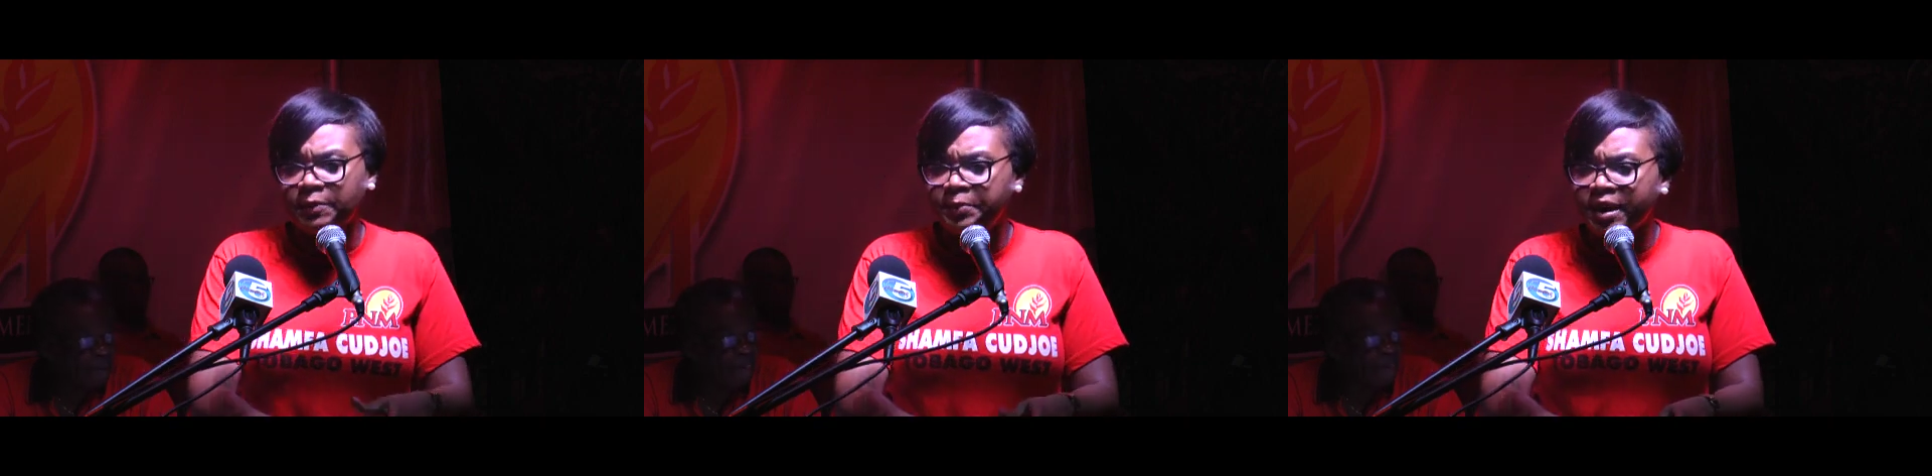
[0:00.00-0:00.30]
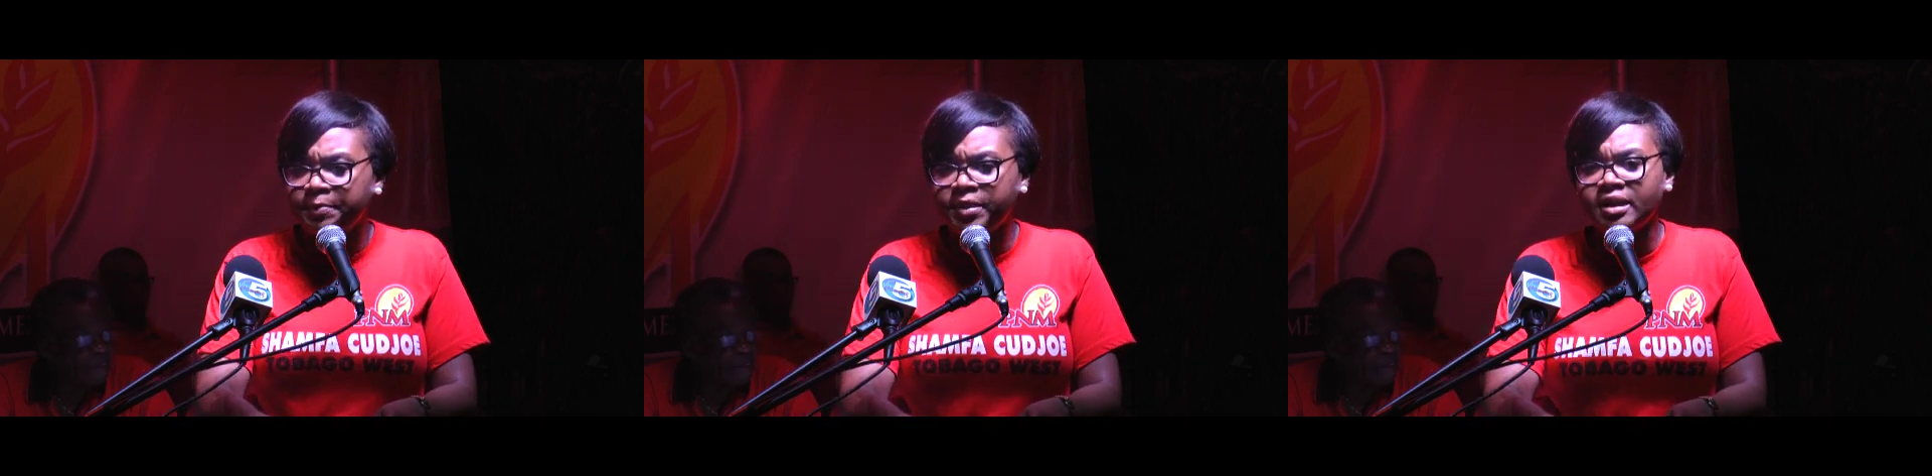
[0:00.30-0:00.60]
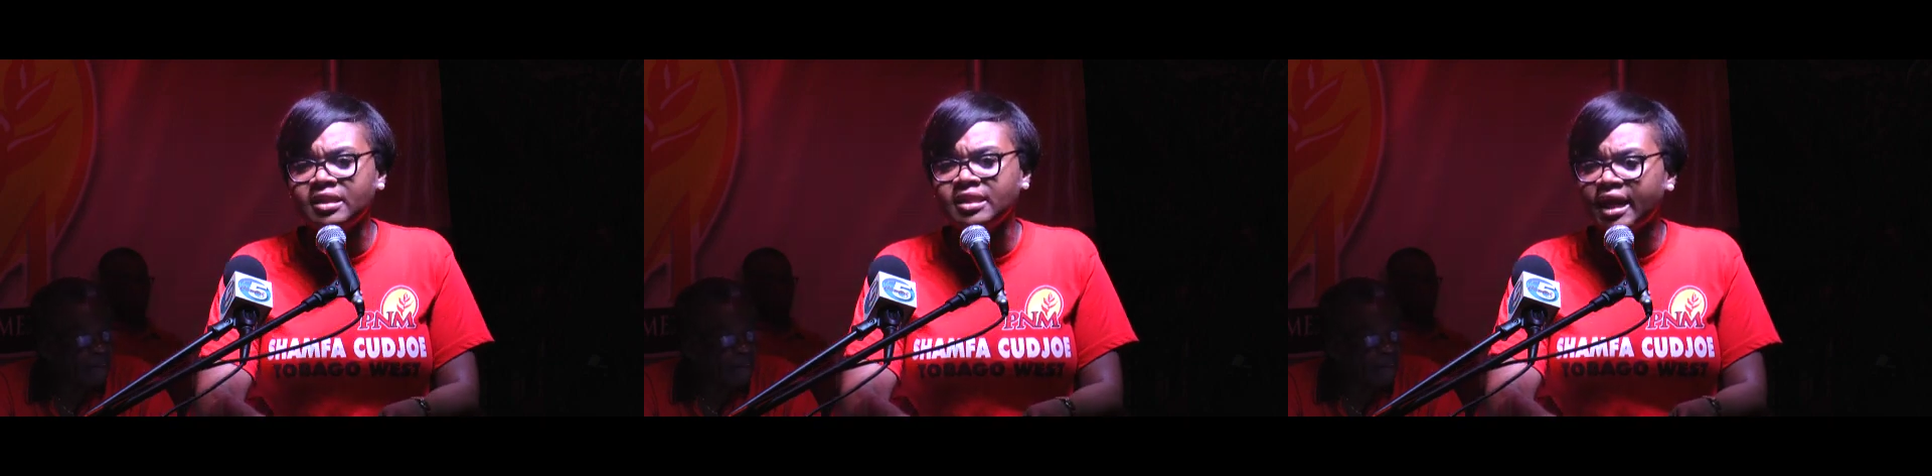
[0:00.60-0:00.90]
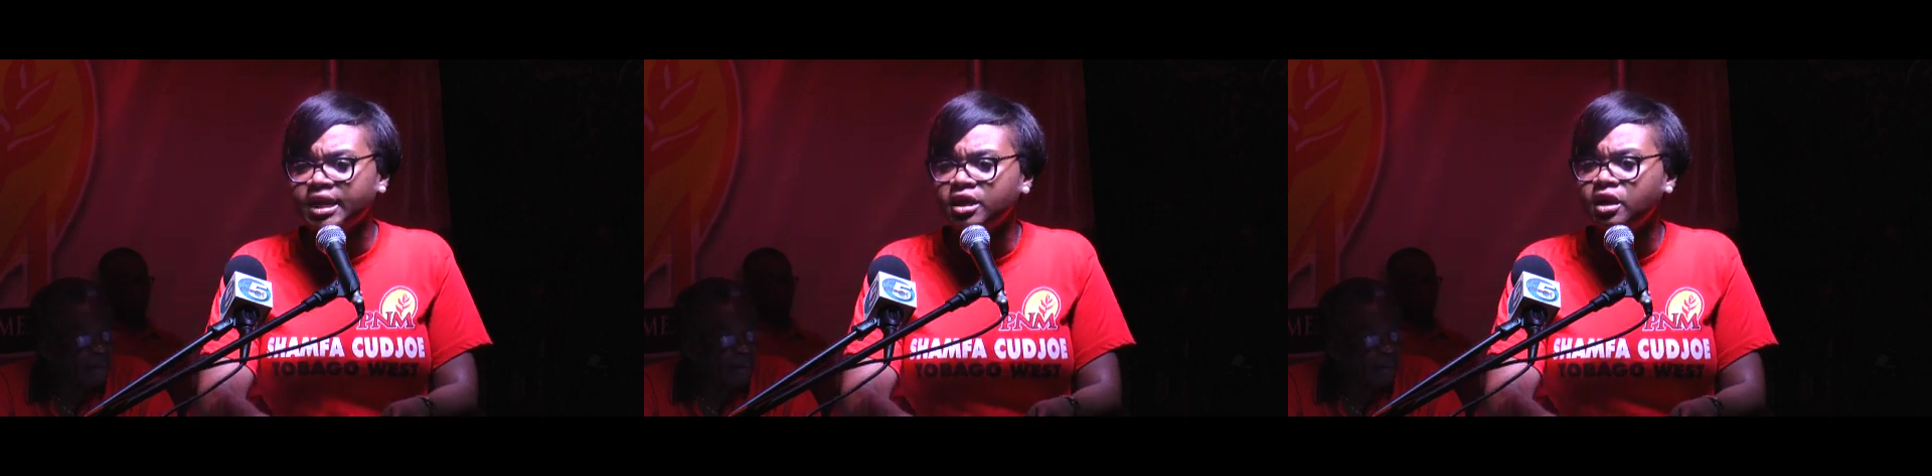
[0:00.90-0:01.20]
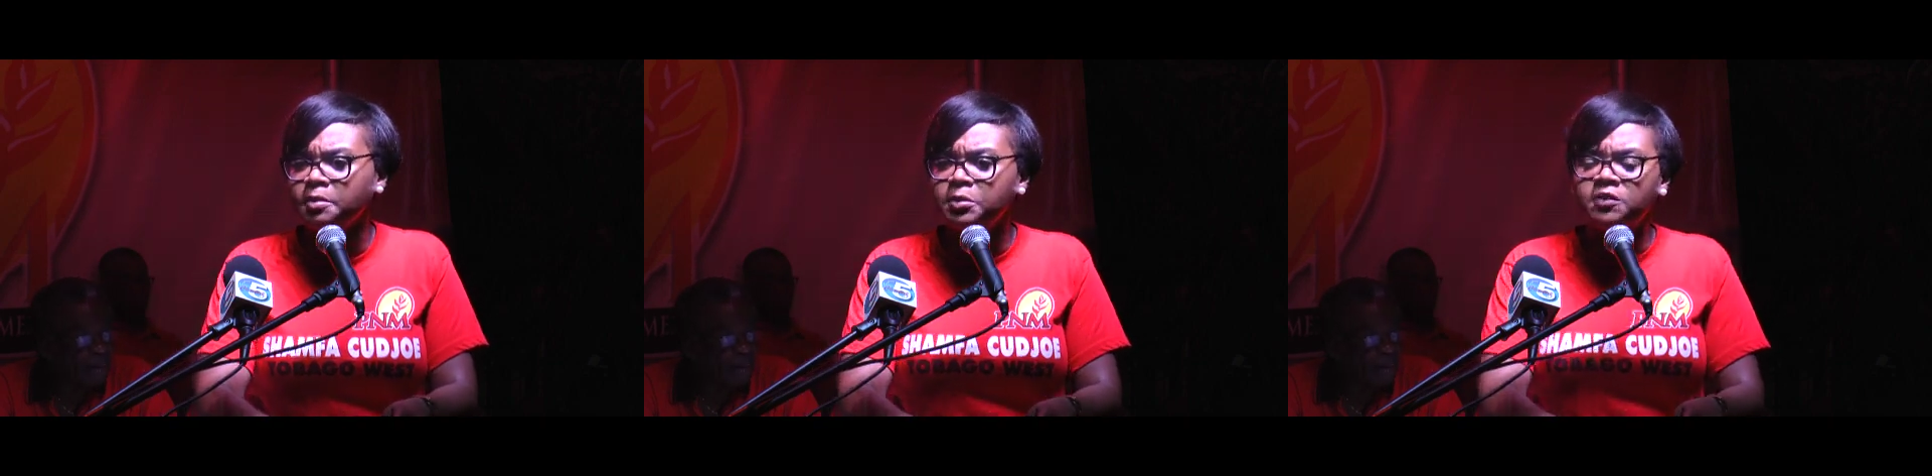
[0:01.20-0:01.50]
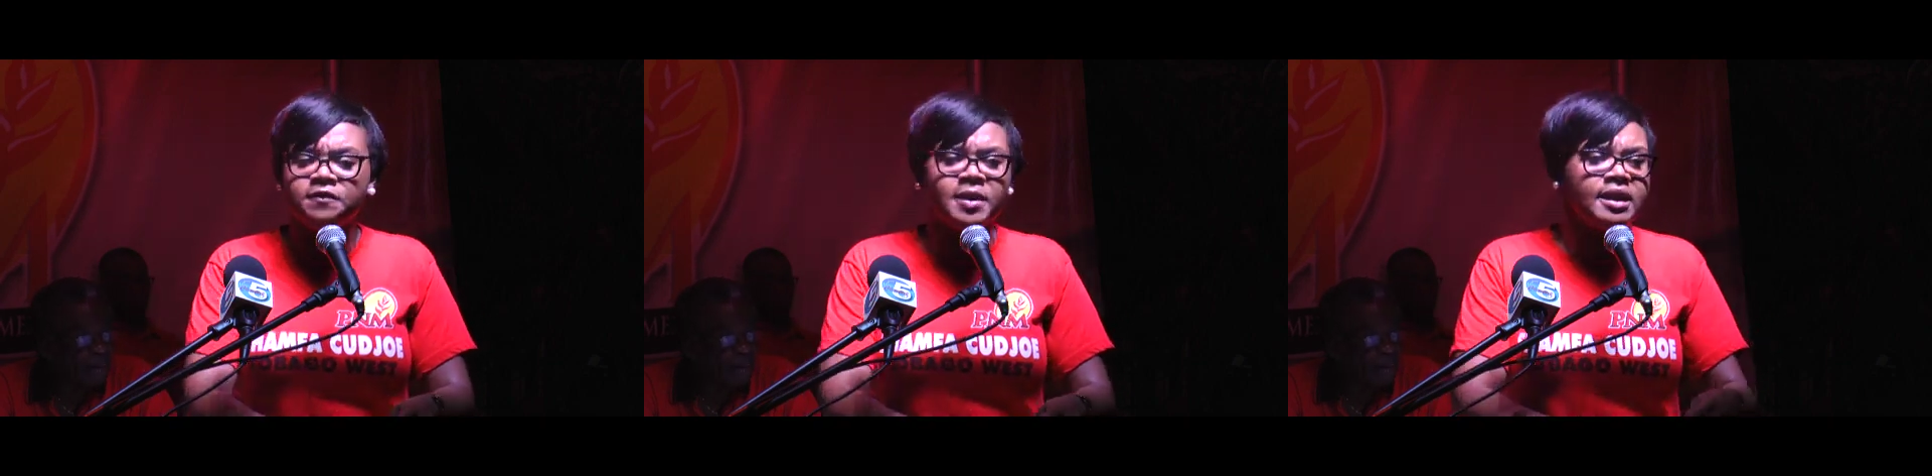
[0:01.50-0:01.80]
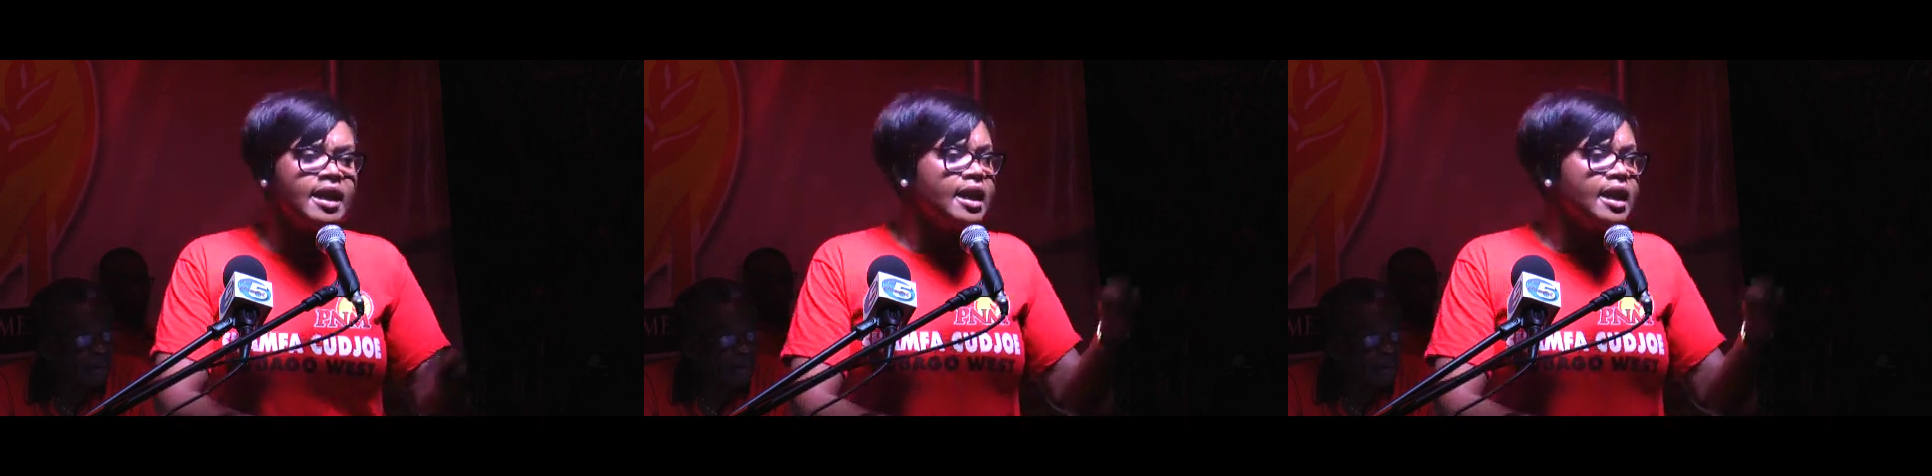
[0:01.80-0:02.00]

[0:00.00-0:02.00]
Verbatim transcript: the people's national movement